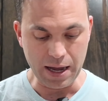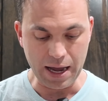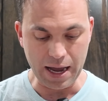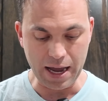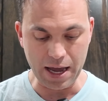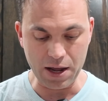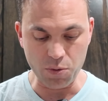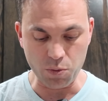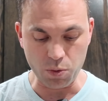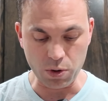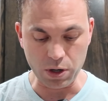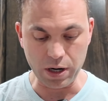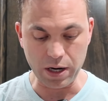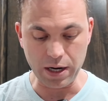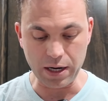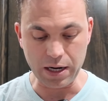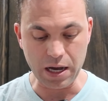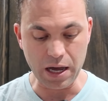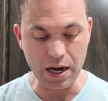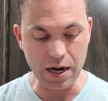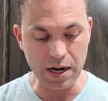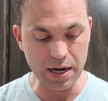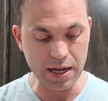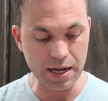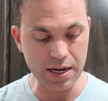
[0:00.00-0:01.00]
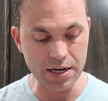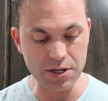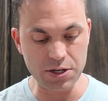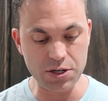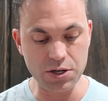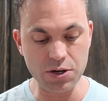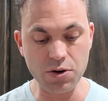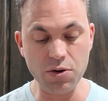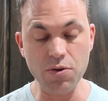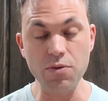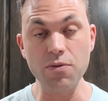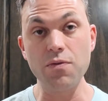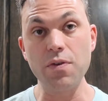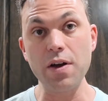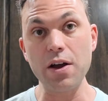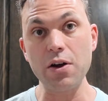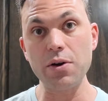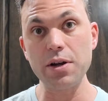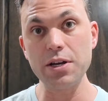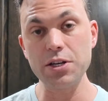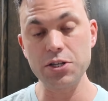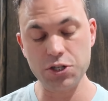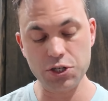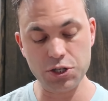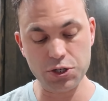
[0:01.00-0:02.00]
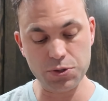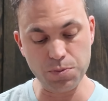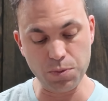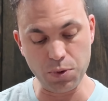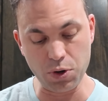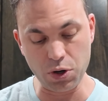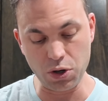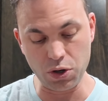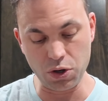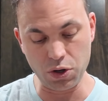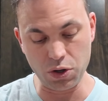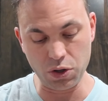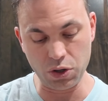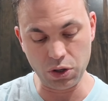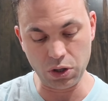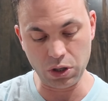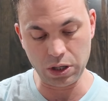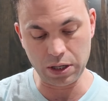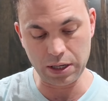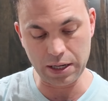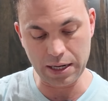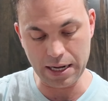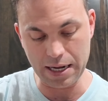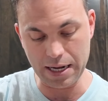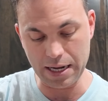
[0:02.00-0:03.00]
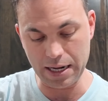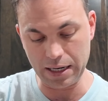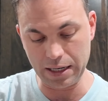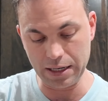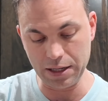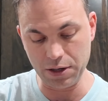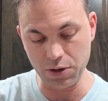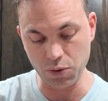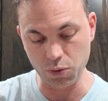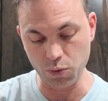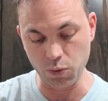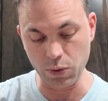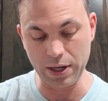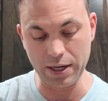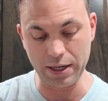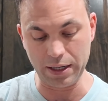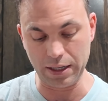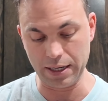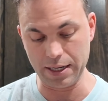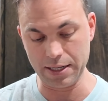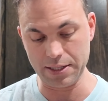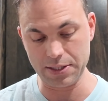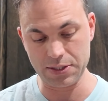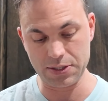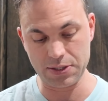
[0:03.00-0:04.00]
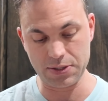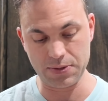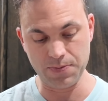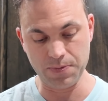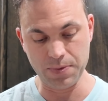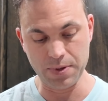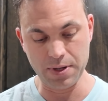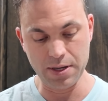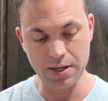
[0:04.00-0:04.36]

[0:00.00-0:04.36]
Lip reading: and we're gonna cut it into very small little ringlets.